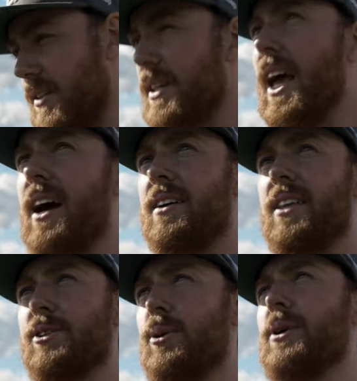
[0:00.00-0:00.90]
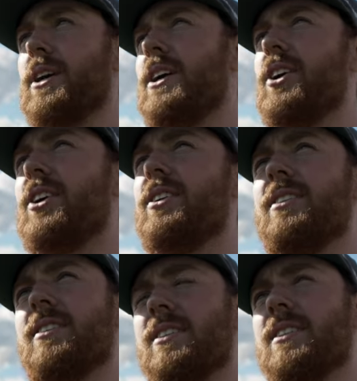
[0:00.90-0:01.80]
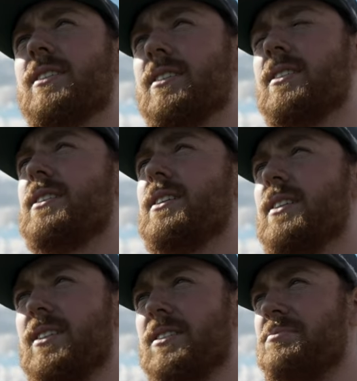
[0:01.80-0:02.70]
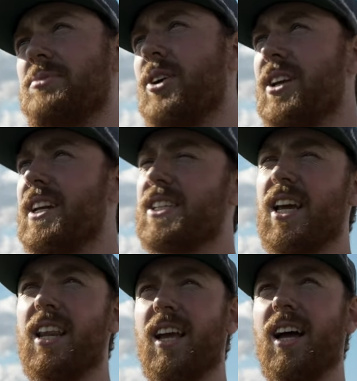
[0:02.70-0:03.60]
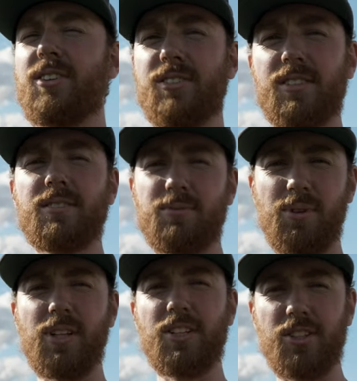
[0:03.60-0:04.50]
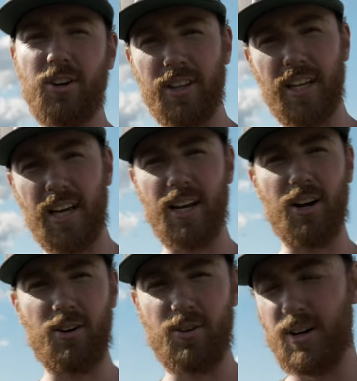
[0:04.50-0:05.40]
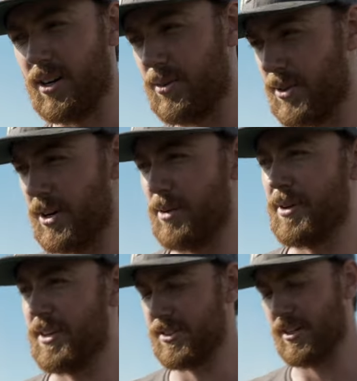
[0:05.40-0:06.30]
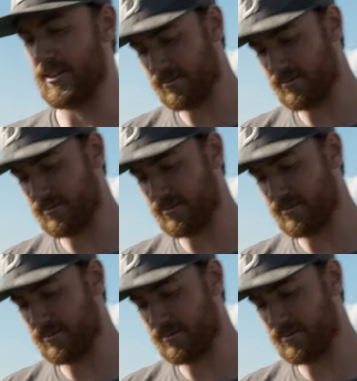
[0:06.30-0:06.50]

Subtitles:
Yeah, that's what we're gonna do. Don't need to say anything else. We'll let you know at the end how what our opinions are.